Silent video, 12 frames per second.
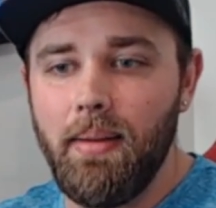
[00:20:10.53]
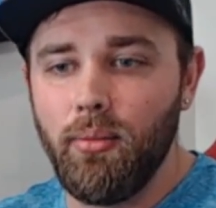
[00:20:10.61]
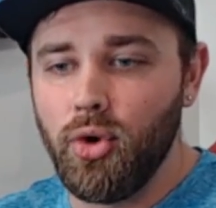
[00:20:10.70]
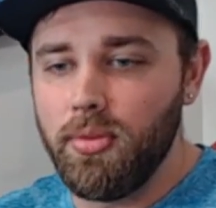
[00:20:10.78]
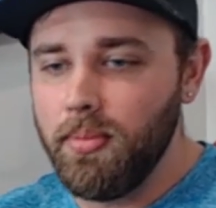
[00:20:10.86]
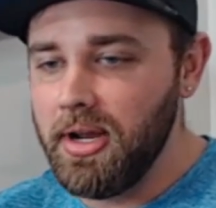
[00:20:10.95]

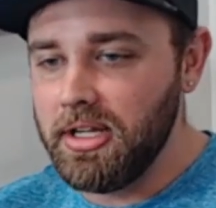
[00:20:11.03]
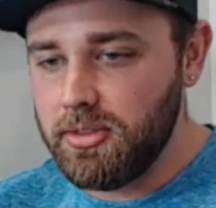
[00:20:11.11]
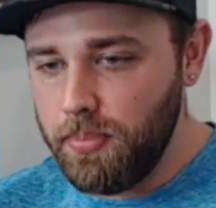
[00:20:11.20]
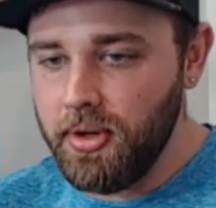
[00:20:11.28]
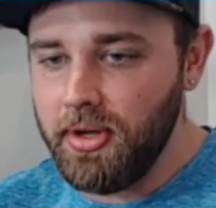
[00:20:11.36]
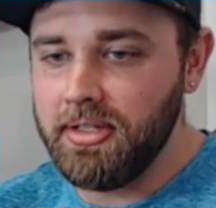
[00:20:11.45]
with my
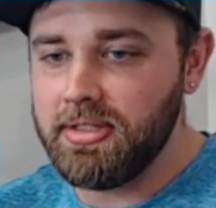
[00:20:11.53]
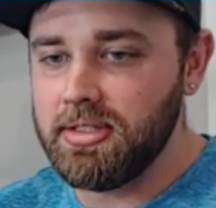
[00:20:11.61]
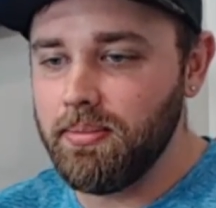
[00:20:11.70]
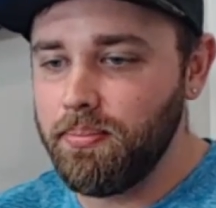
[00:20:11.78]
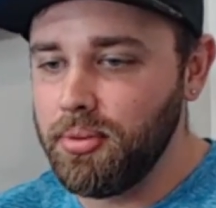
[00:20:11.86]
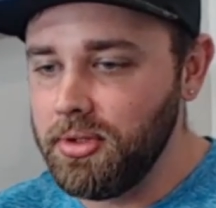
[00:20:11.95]
experience,
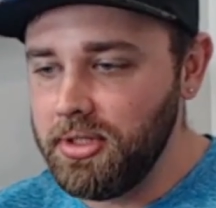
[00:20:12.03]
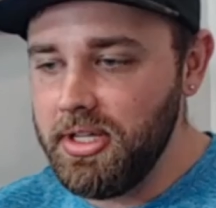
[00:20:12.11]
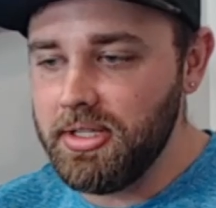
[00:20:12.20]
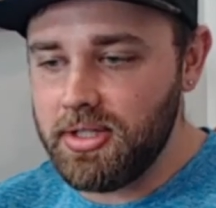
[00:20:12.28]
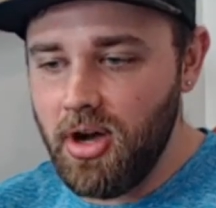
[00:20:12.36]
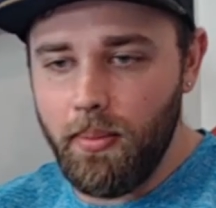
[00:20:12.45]

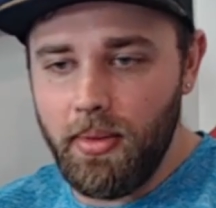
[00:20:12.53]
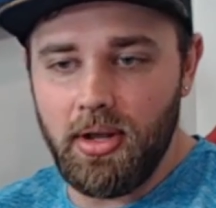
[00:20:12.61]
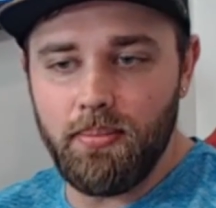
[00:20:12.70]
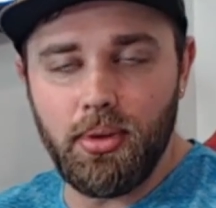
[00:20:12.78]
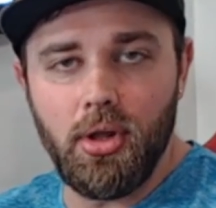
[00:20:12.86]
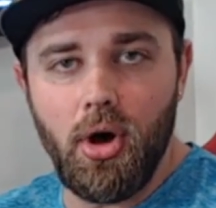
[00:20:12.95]
please comment
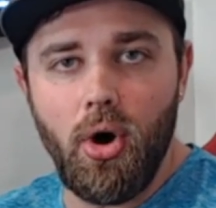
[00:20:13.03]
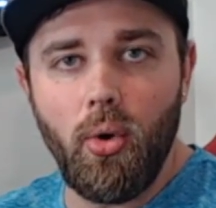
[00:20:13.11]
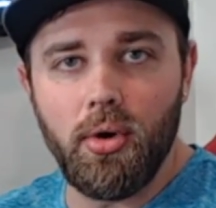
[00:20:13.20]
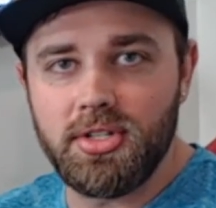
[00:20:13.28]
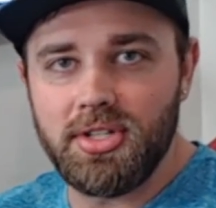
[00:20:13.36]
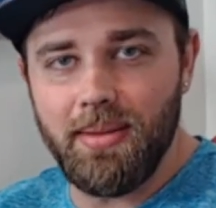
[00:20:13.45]
it below
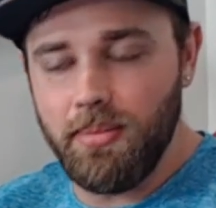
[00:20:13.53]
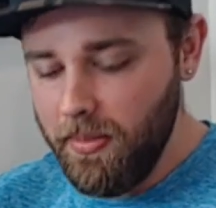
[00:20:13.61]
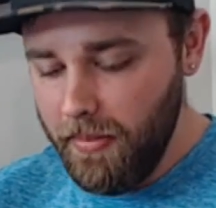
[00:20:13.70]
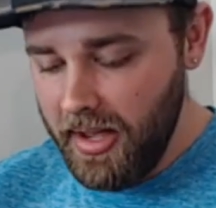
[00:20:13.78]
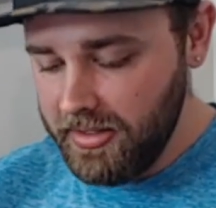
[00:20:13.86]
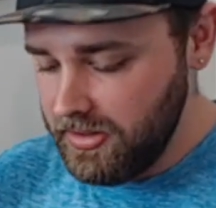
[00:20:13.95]
or send me a
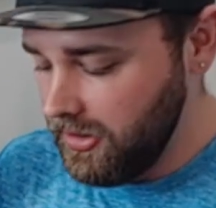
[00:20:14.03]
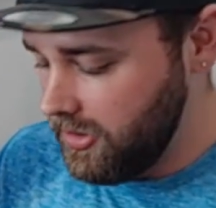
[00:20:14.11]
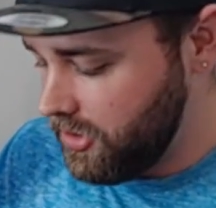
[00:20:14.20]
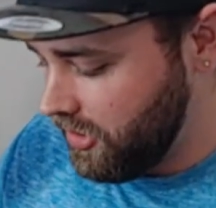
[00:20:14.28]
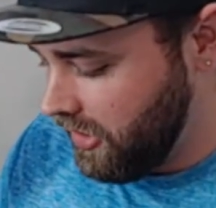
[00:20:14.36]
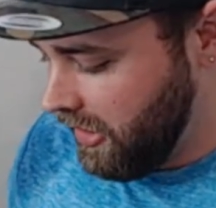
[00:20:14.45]

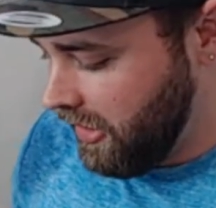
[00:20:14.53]
message.